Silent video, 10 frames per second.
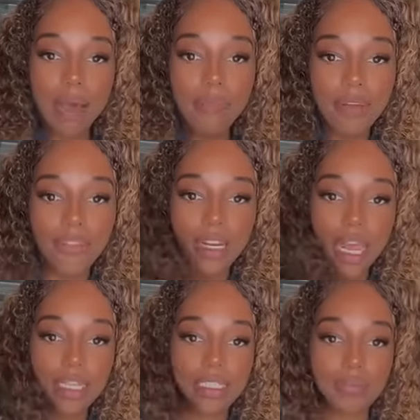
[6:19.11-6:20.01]
I book for
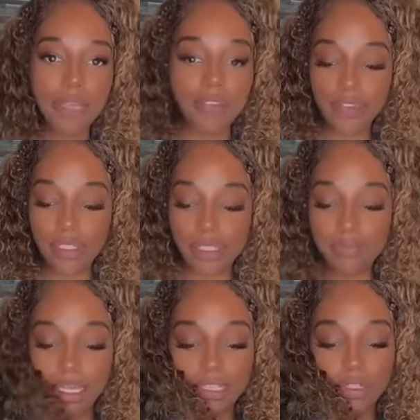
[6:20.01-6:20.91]
next week for this
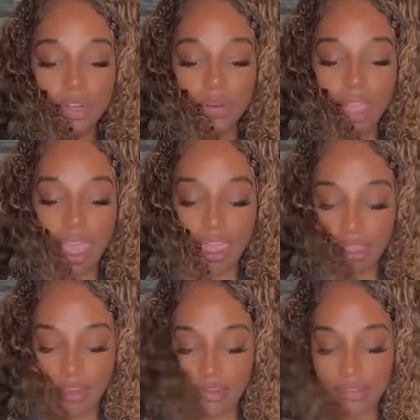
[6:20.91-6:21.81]
special.
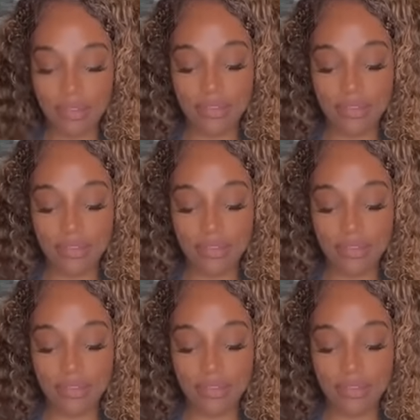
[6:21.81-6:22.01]
Okay.